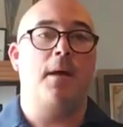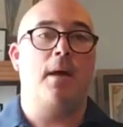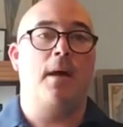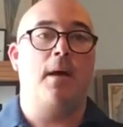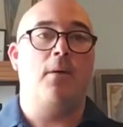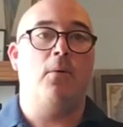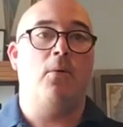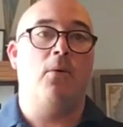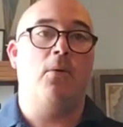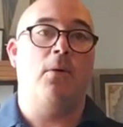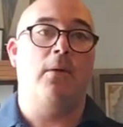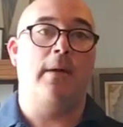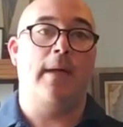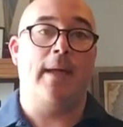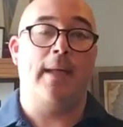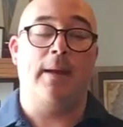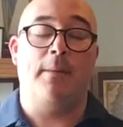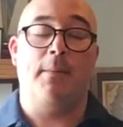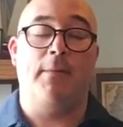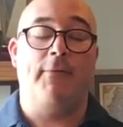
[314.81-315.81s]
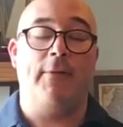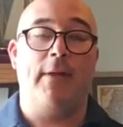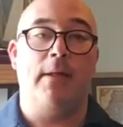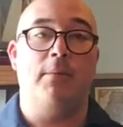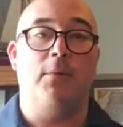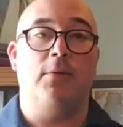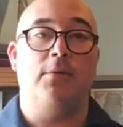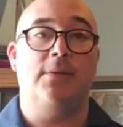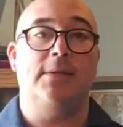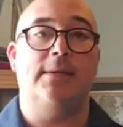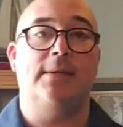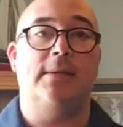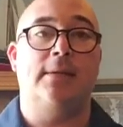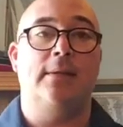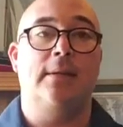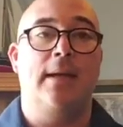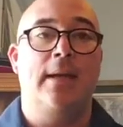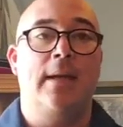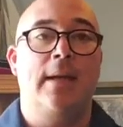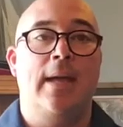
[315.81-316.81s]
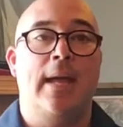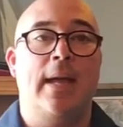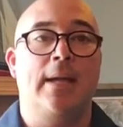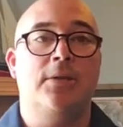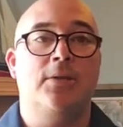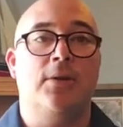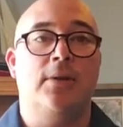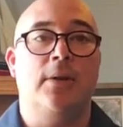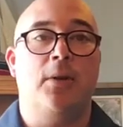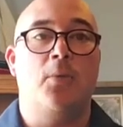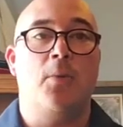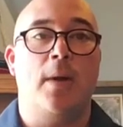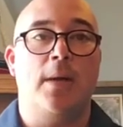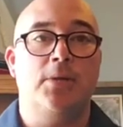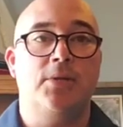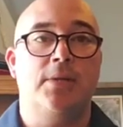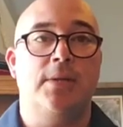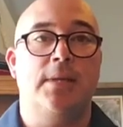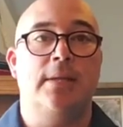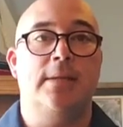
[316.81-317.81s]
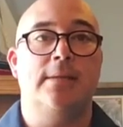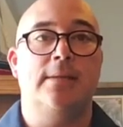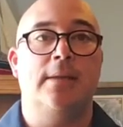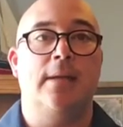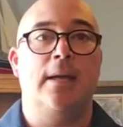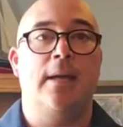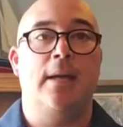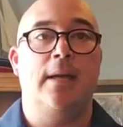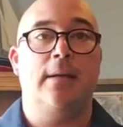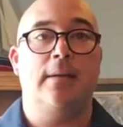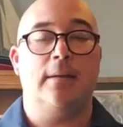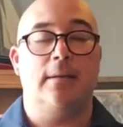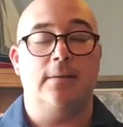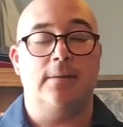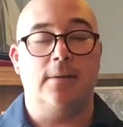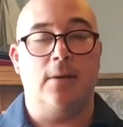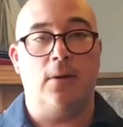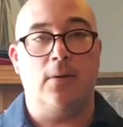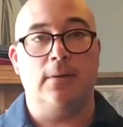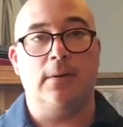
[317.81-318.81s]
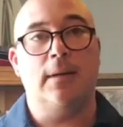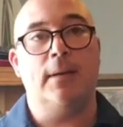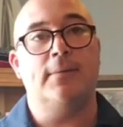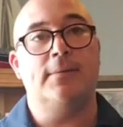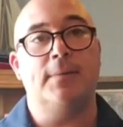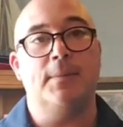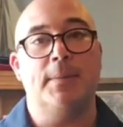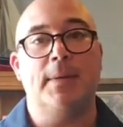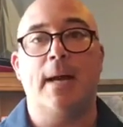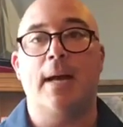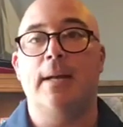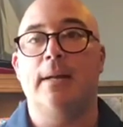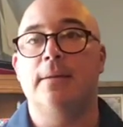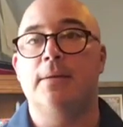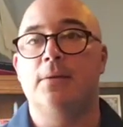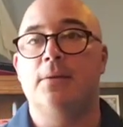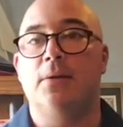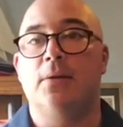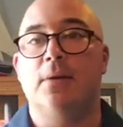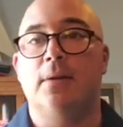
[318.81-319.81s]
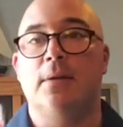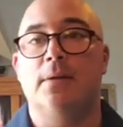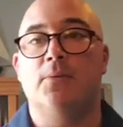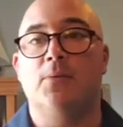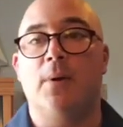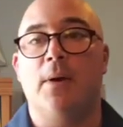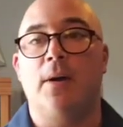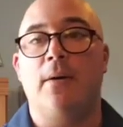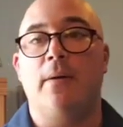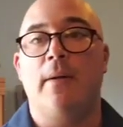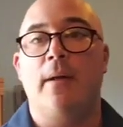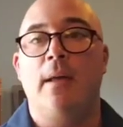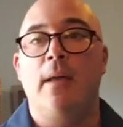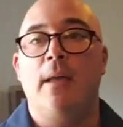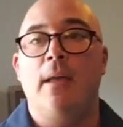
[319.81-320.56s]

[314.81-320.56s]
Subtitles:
And I'm available just to answer any questions and consult and give some guidance to you as well.